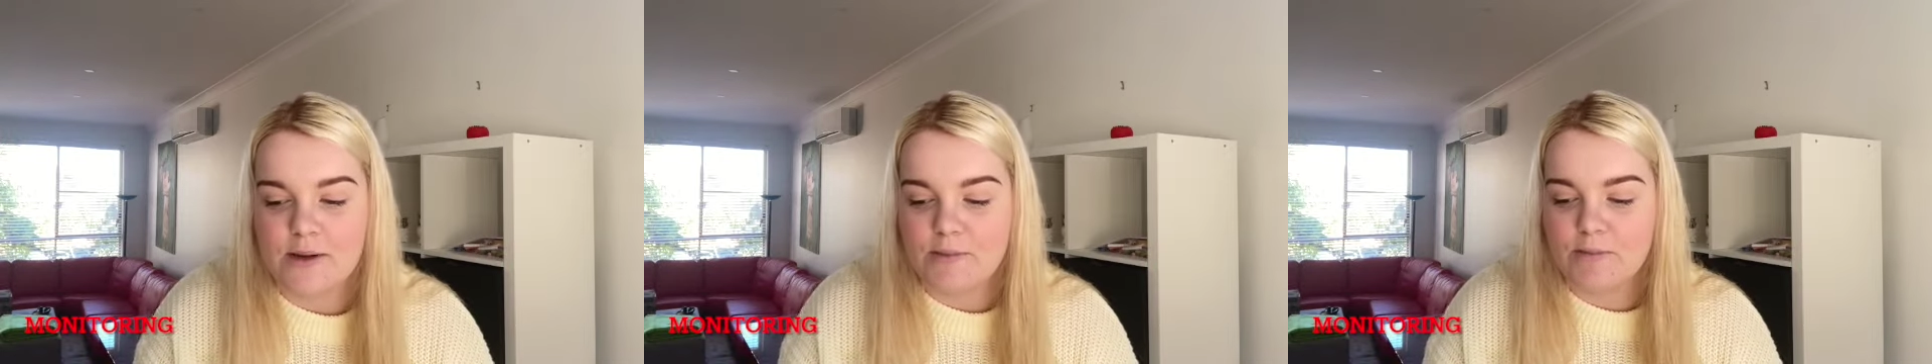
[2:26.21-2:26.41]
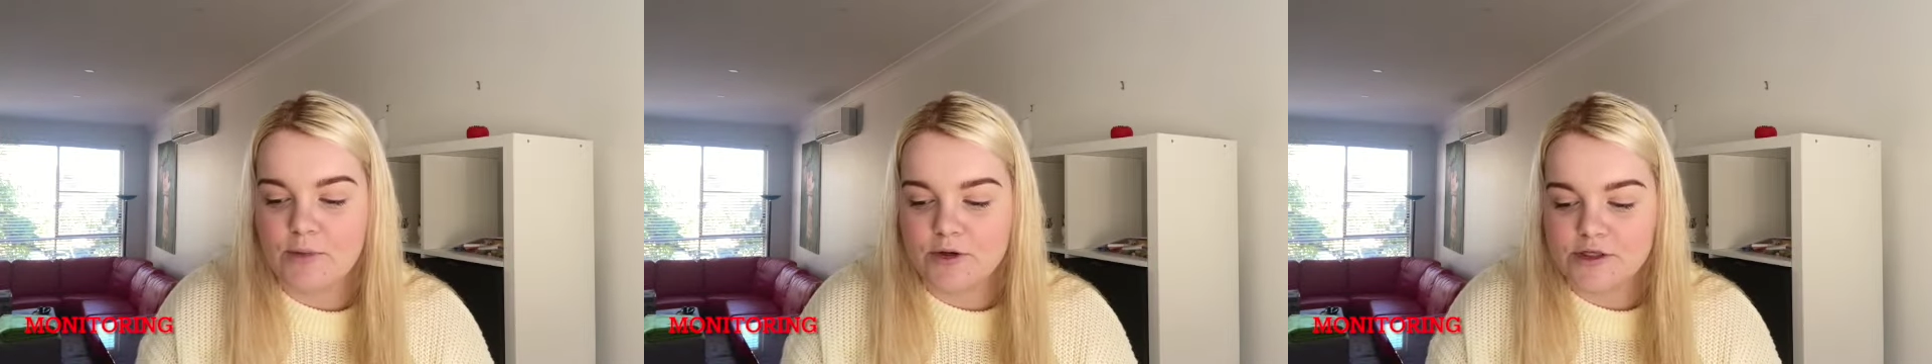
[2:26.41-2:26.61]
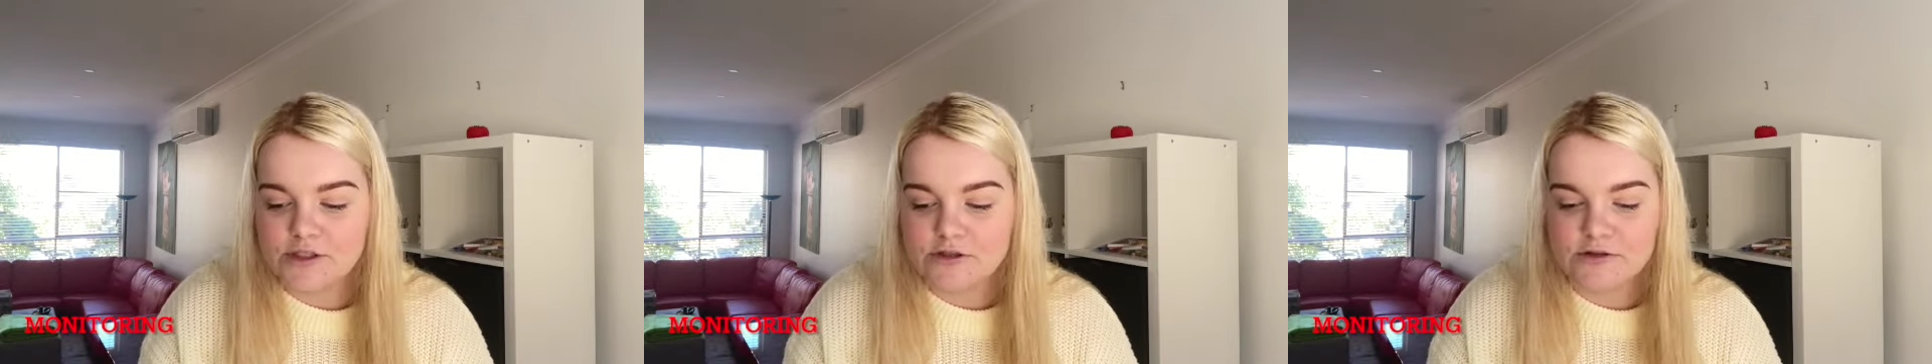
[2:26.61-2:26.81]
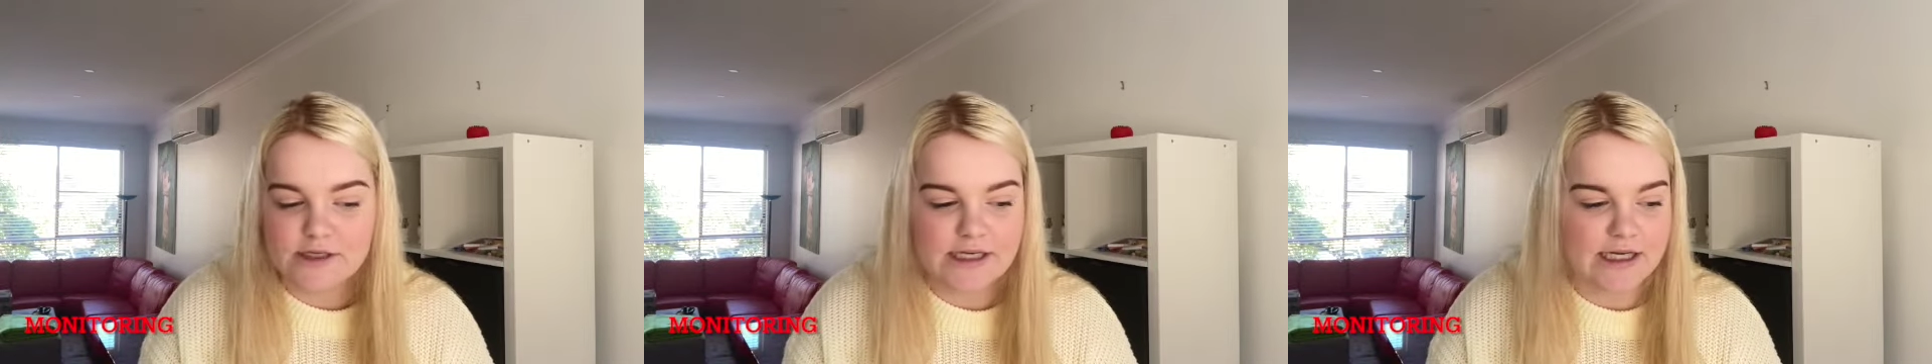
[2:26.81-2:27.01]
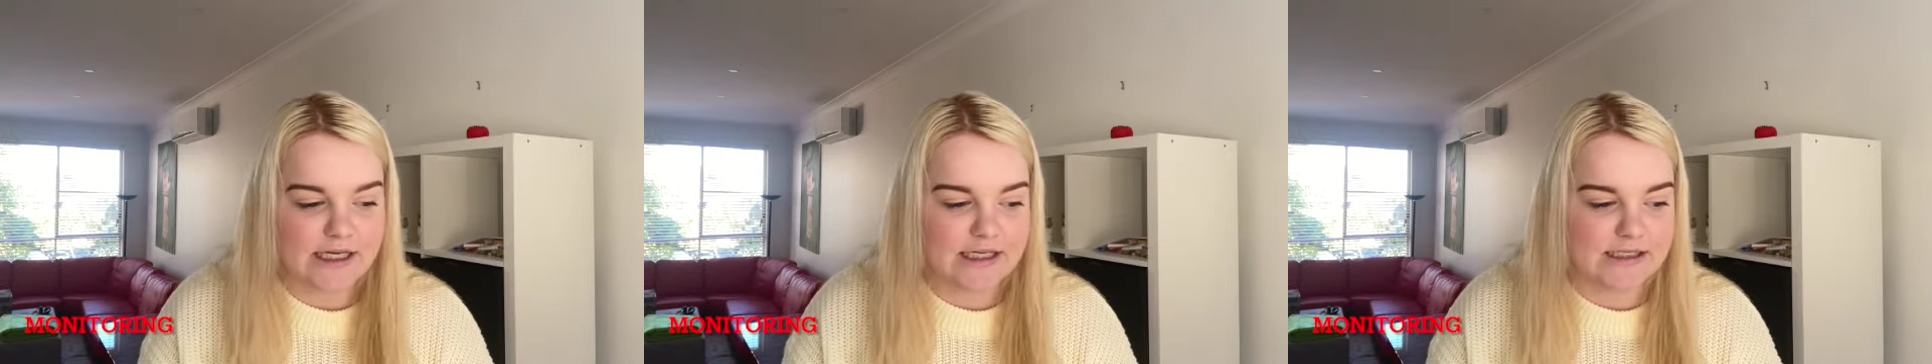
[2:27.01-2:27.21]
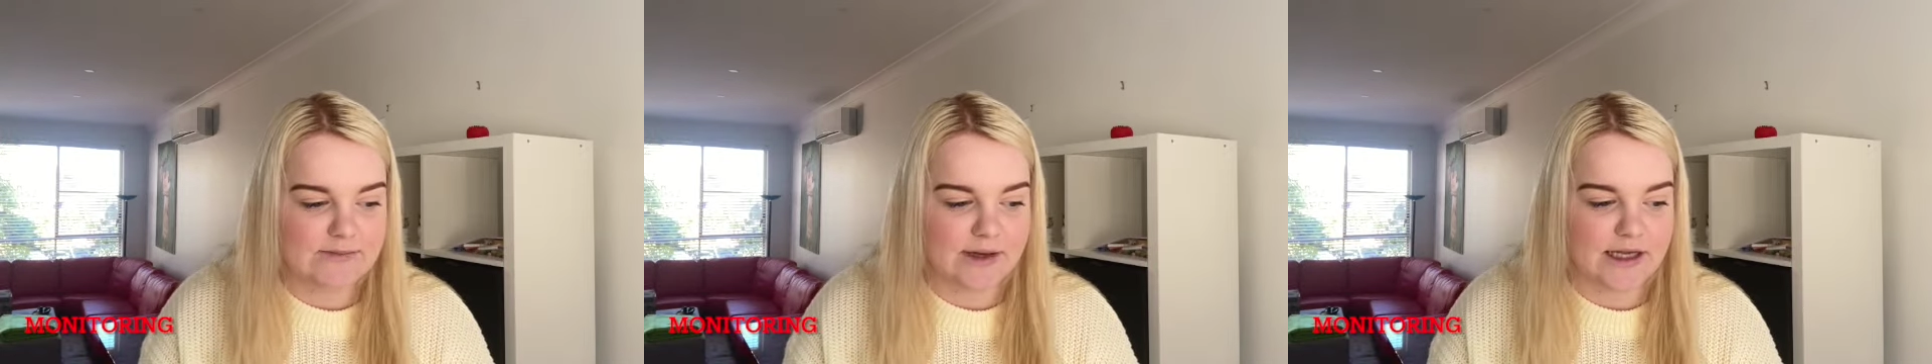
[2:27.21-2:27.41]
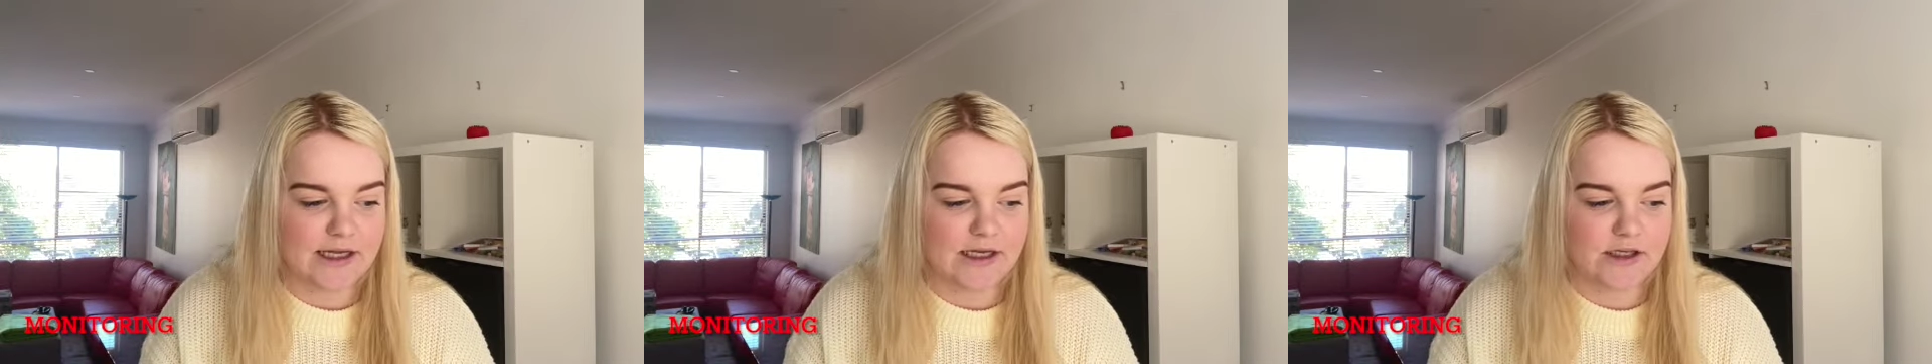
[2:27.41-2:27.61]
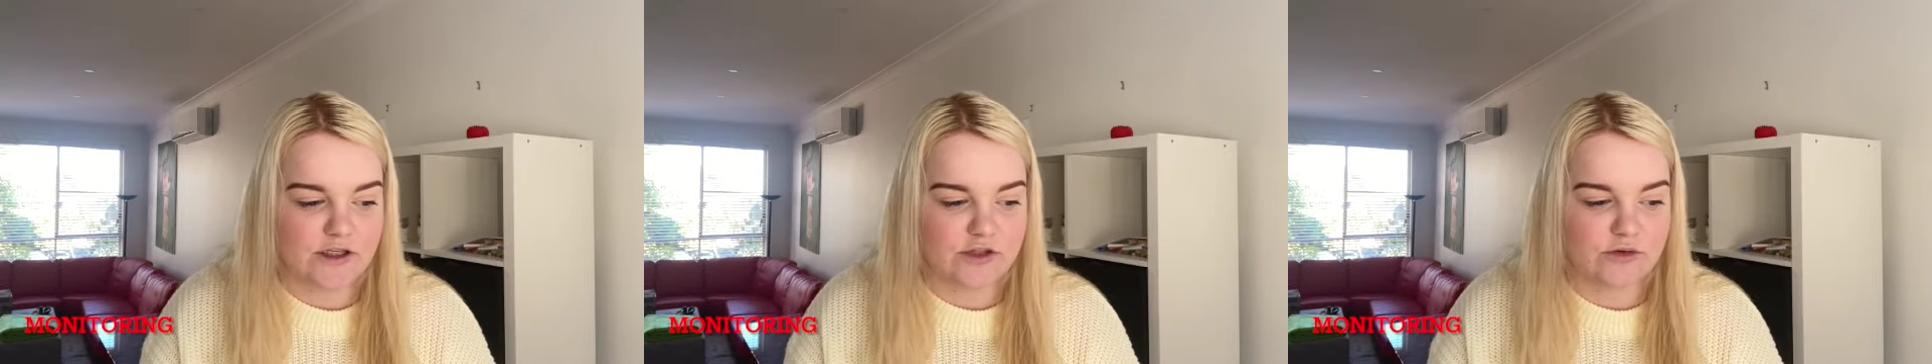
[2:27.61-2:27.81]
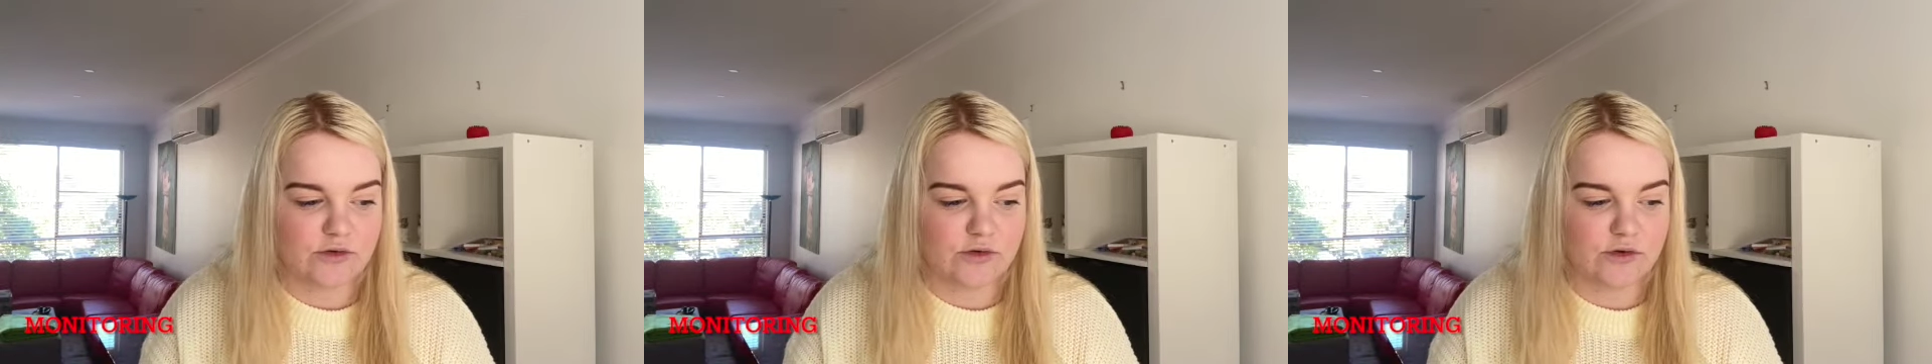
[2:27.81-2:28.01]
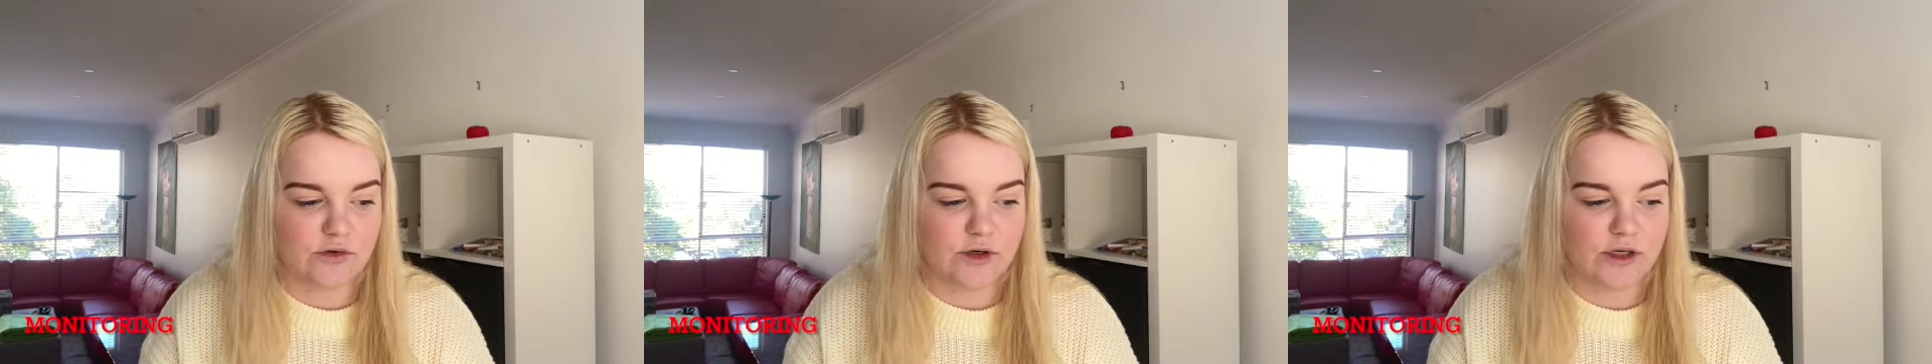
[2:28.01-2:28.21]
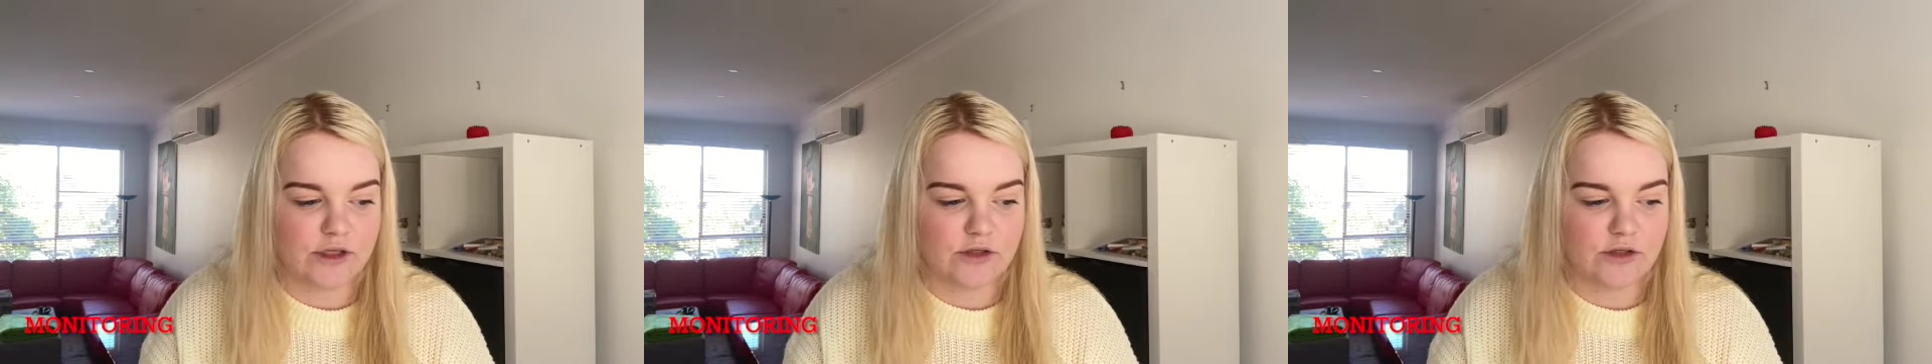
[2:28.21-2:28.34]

Monitoring is making sure